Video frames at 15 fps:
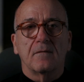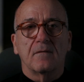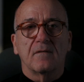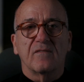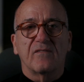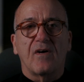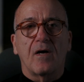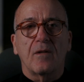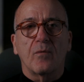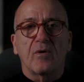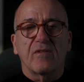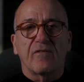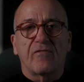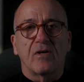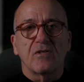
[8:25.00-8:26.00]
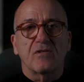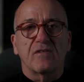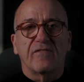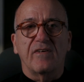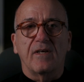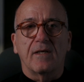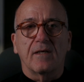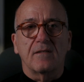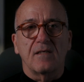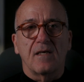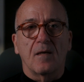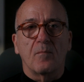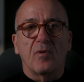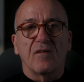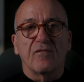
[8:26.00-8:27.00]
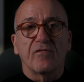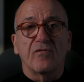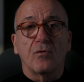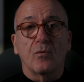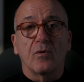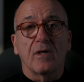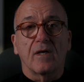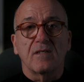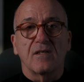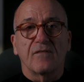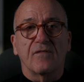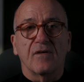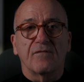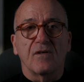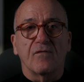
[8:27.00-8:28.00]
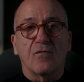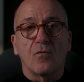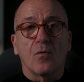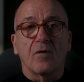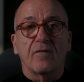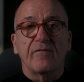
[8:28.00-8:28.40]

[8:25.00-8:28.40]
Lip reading: Following the French defeat at Dien Bien Phu in 1954,